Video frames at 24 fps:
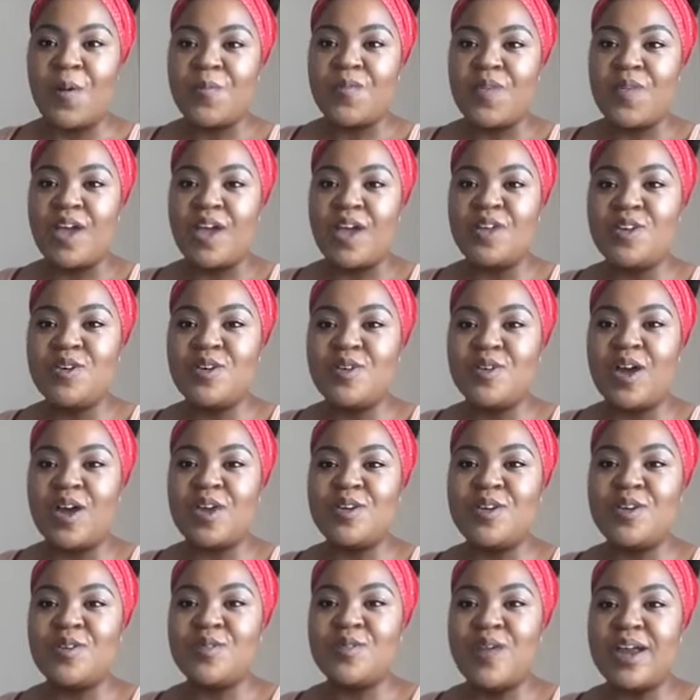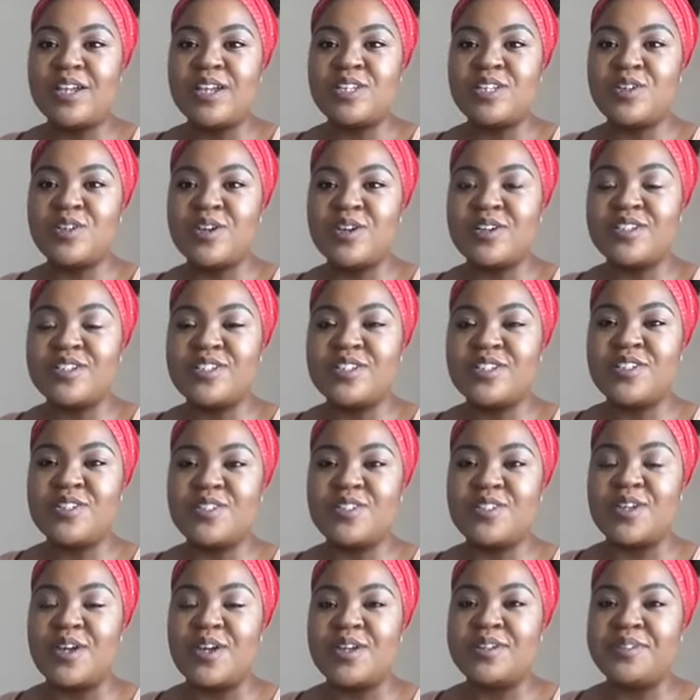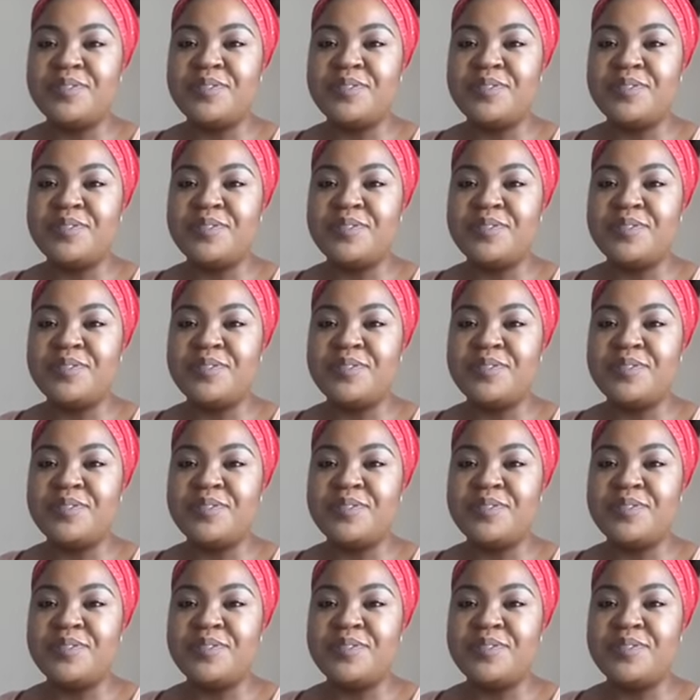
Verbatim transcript: Are you are you right to continue, sir?